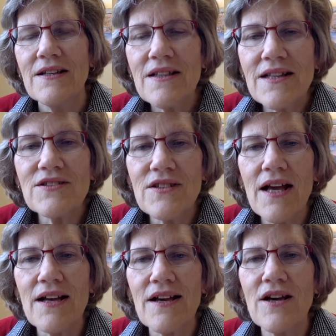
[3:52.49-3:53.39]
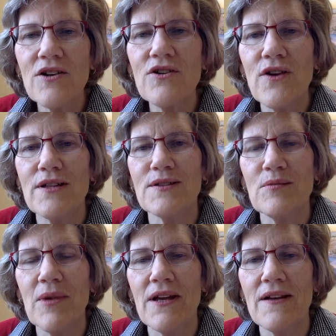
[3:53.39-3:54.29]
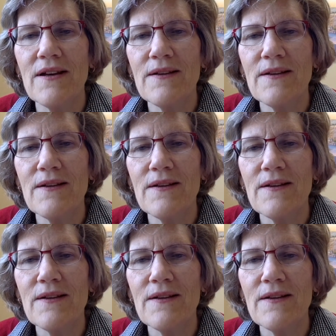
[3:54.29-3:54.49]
Let's not underestimate